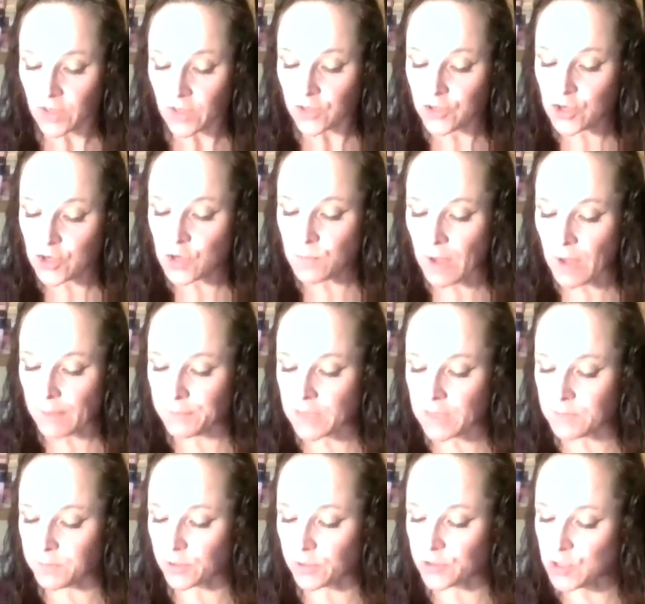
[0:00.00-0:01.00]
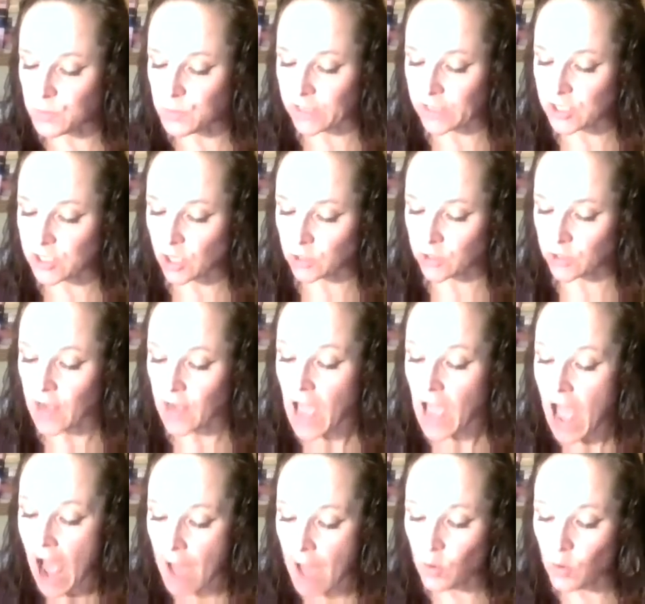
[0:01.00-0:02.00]
You, my people, you, my children,
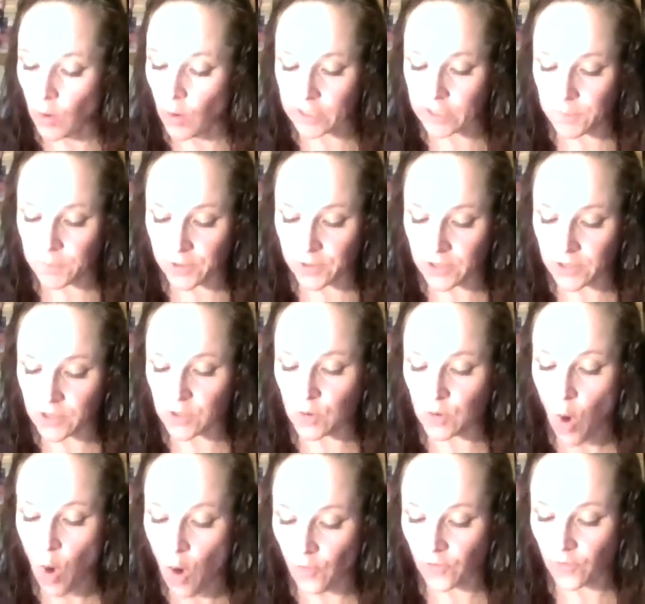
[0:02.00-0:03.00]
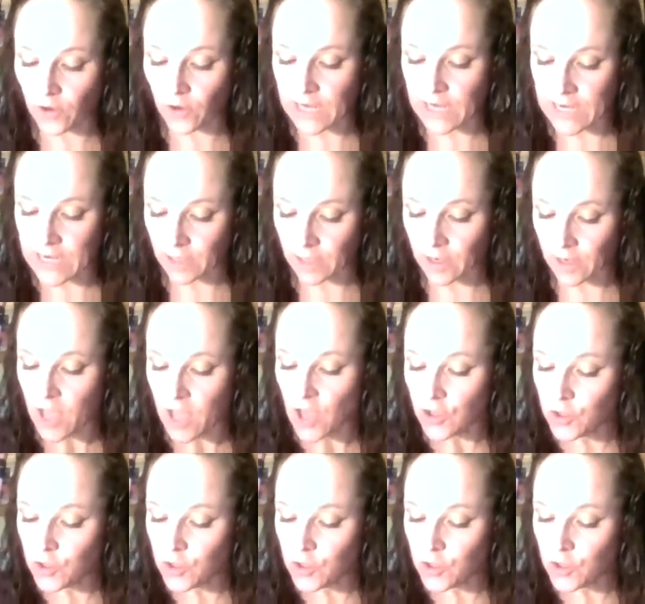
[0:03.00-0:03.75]
I'm going to put you over here.